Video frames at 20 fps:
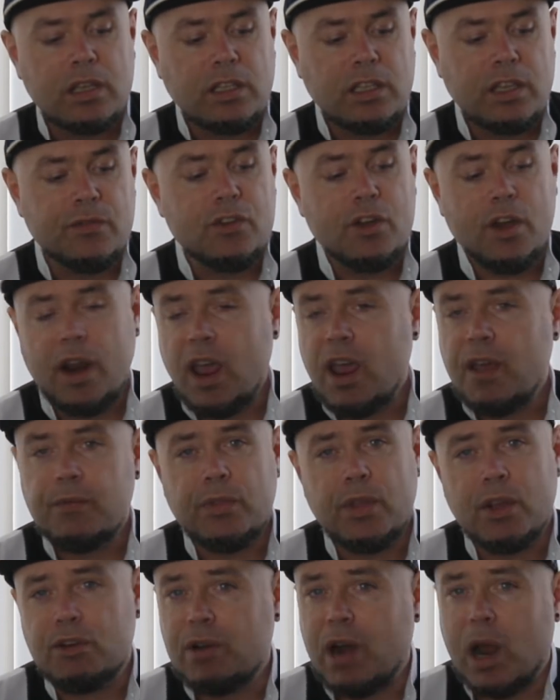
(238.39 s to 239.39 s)
You've got to
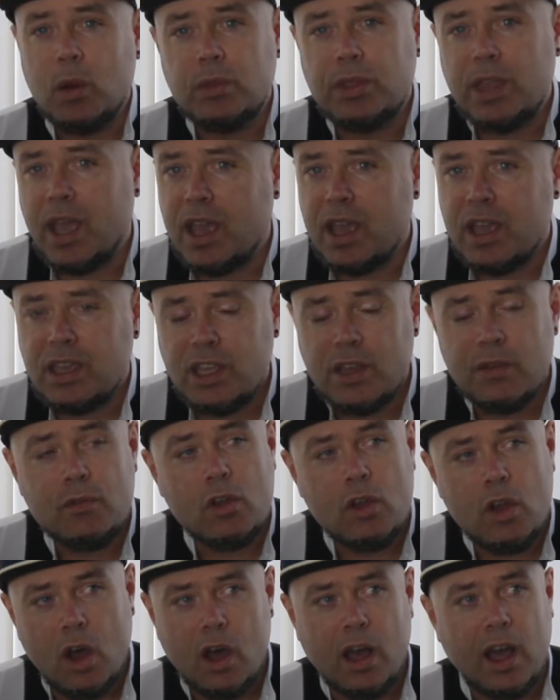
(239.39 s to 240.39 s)
have the crowd there.
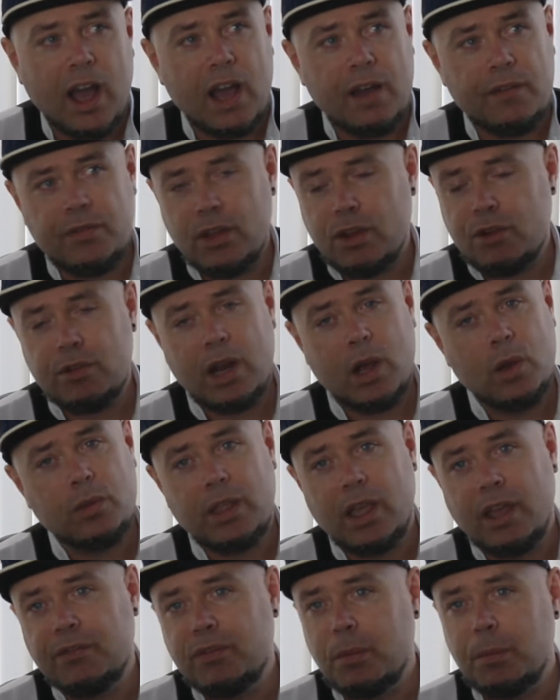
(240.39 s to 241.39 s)
You've got to have the crowd
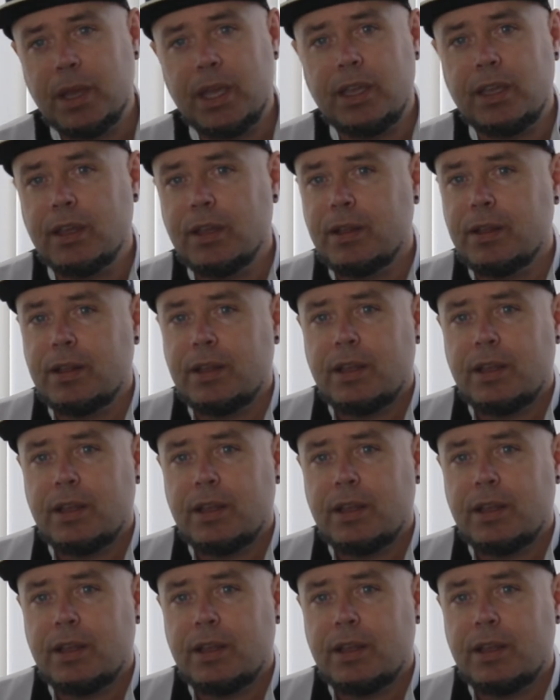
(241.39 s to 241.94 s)
there for me.